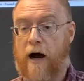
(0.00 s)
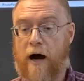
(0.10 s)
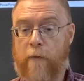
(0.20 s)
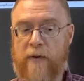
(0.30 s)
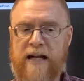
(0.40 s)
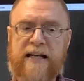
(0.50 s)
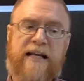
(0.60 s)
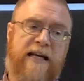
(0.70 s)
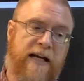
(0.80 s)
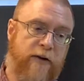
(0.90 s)
Um, and
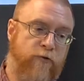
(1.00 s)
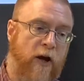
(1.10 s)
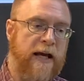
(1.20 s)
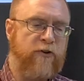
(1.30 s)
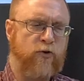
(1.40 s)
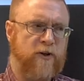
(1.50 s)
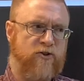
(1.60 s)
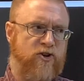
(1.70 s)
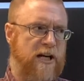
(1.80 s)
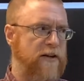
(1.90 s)
he, he sort
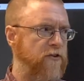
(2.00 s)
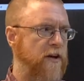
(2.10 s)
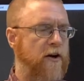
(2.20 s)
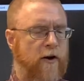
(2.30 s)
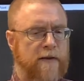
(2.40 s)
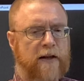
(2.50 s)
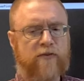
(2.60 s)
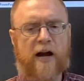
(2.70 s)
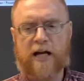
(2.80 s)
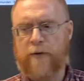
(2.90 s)
of cheats here, and
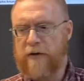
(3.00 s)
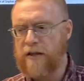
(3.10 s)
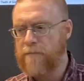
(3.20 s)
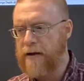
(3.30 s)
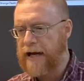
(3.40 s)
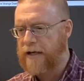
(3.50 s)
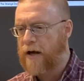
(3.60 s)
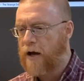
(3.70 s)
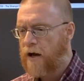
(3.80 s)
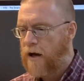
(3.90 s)
that's not going to be the
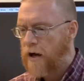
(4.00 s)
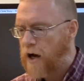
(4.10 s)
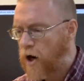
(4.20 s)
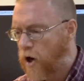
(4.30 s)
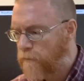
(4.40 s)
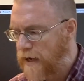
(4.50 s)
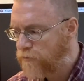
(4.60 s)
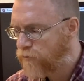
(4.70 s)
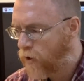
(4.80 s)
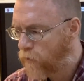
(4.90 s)
main our
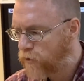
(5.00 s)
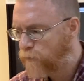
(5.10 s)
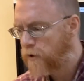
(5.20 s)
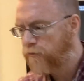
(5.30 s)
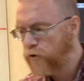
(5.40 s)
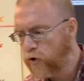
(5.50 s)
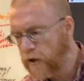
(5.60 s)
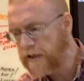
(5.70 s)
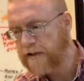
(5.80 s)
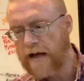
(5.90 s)
main focus, but if you
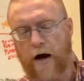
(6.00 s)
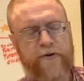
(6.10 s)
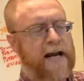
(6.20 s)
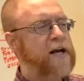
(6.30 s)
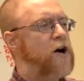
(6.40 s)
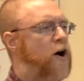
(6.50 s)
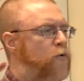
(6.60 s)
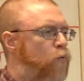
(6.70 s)
look into how Descartes